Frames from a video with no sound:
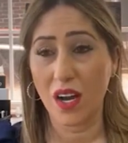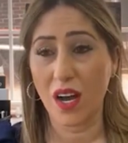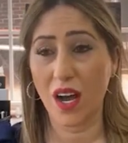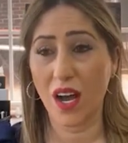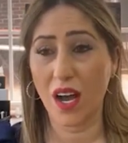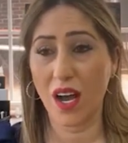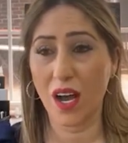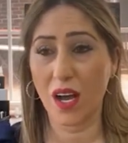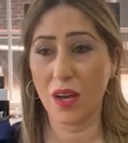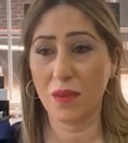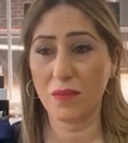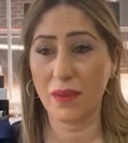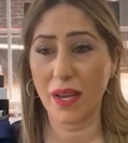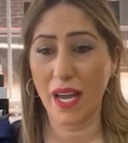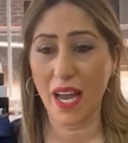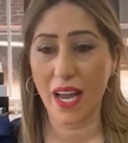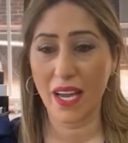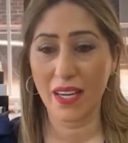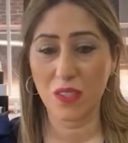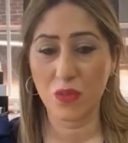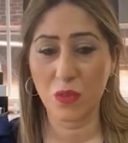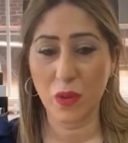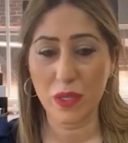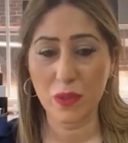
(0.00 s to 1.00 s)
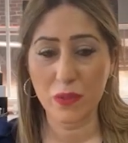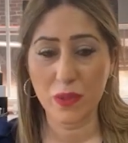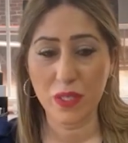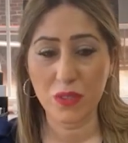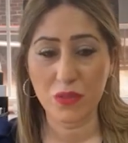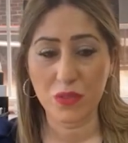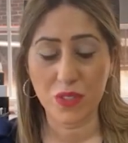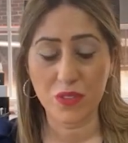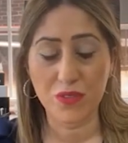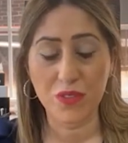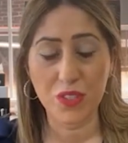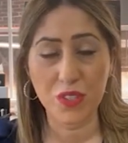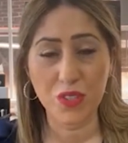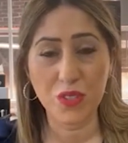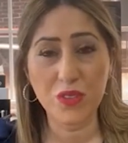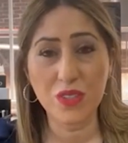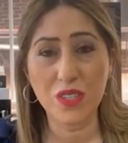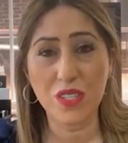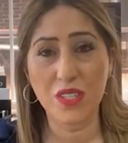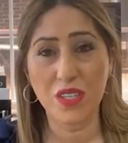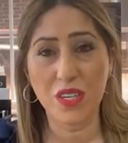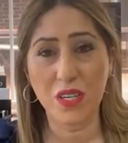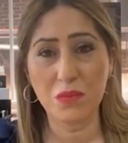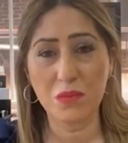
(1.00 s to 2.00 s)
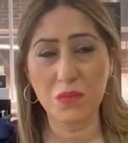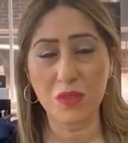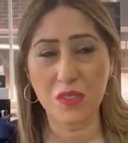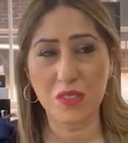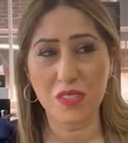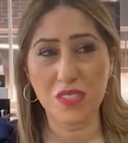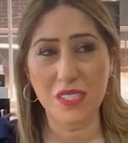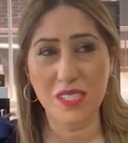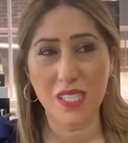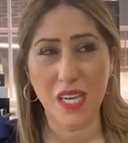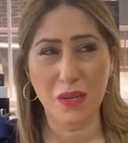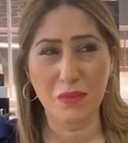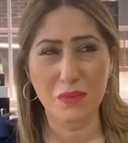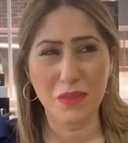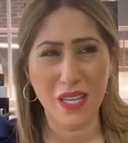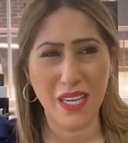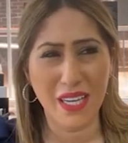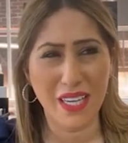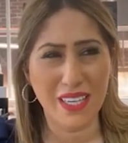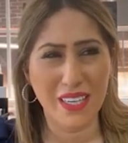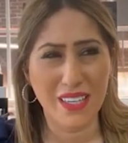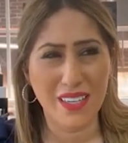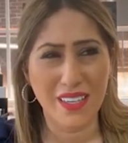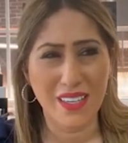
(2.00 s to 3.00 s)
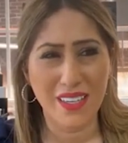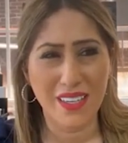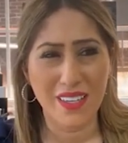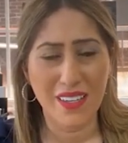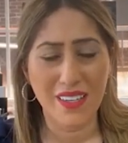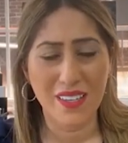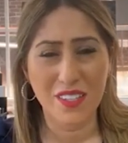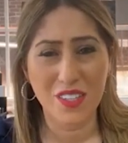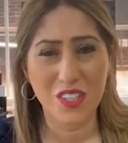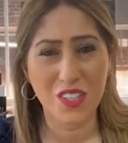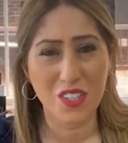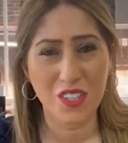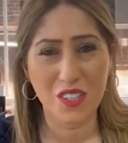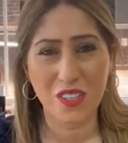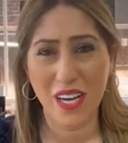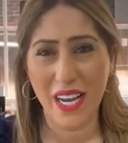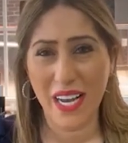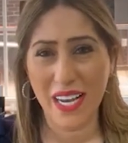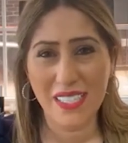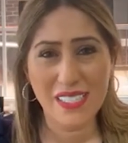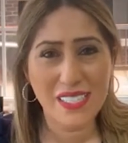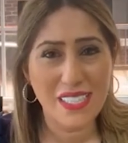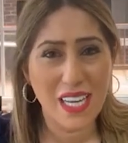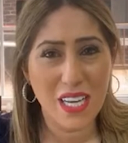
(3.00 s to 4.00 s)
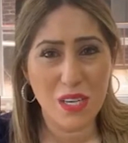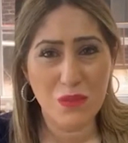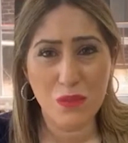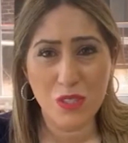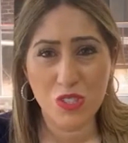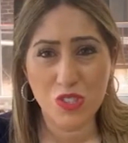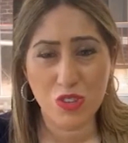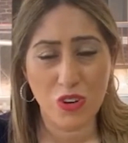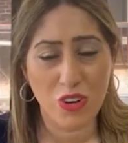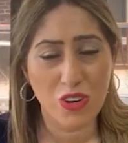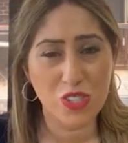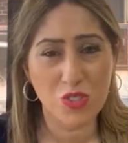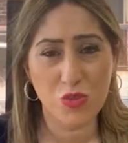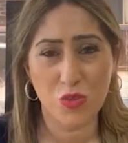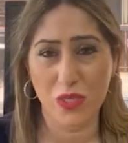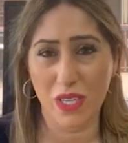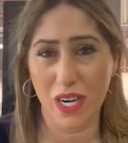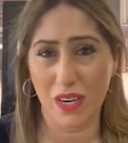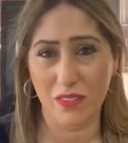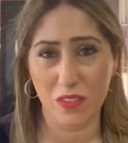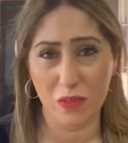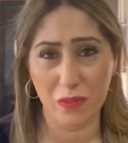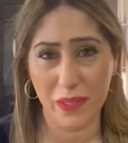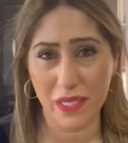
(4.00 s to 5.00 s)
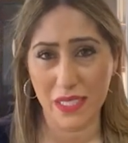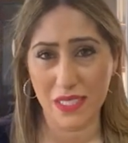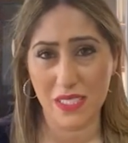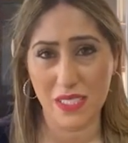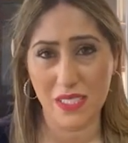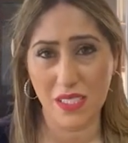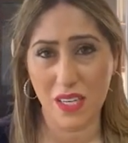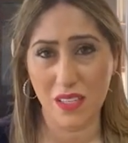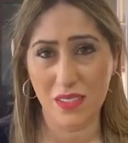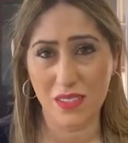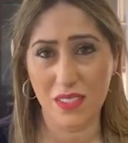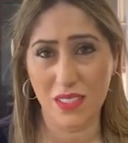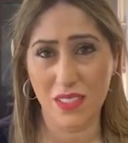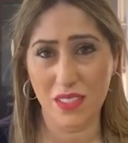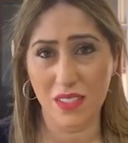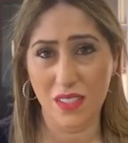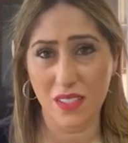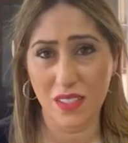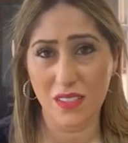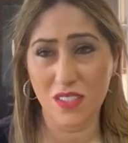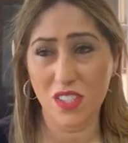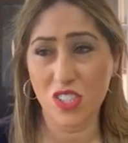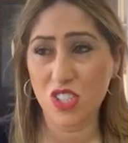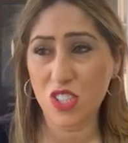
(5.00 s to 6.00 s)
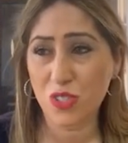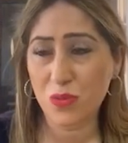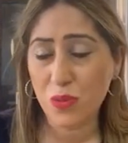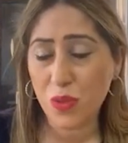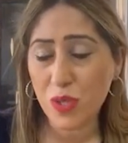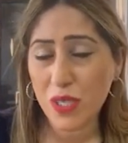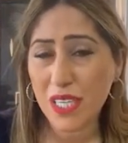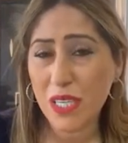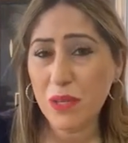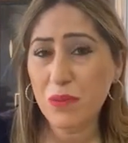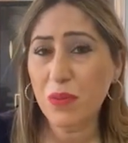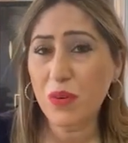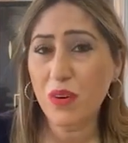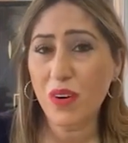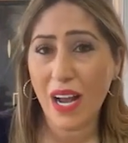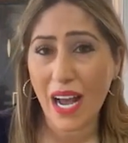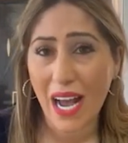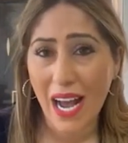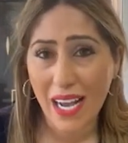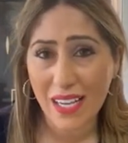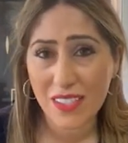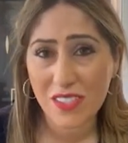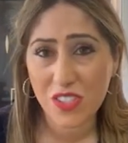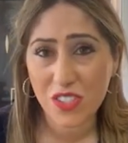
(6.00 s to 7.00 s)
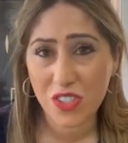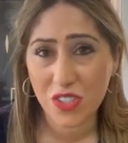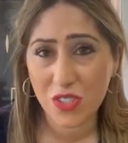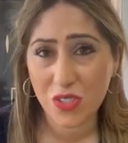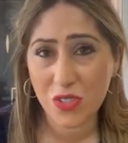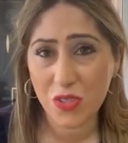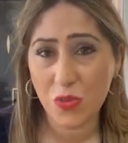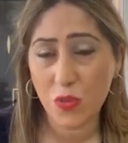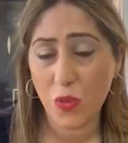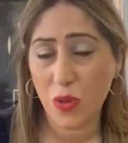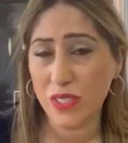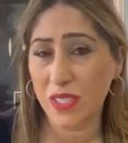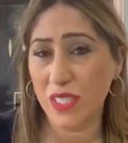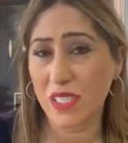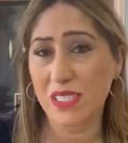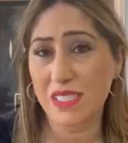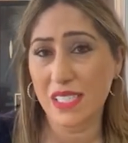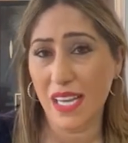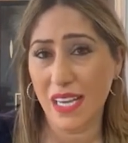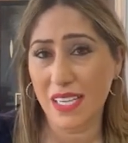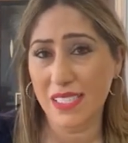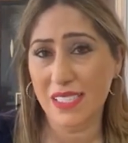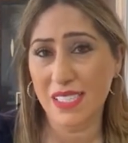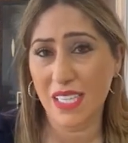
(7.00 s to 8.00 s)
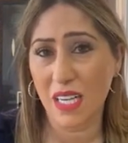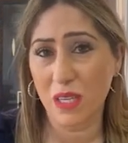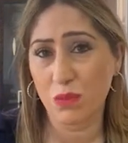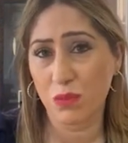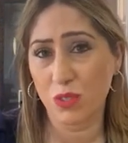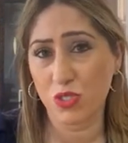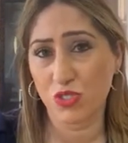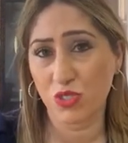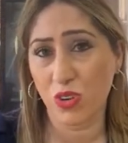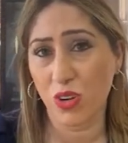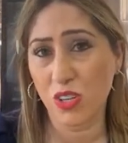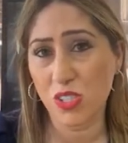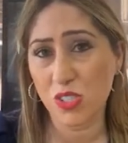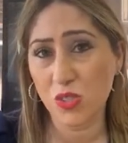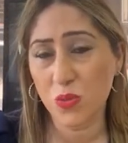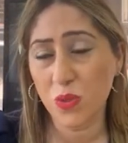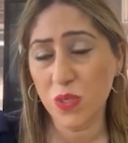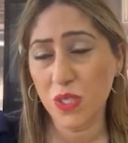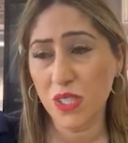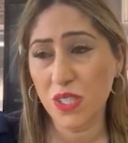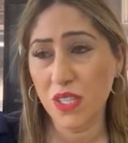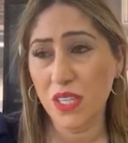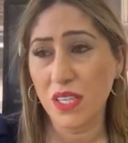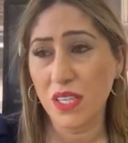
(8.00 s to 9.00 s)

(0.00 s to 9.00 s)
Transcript: And when we reviewed the numbers, I'm like, your ATM withdrawals were never being deducted. Did your bookkeeper ask you what these ATM withdrawals were?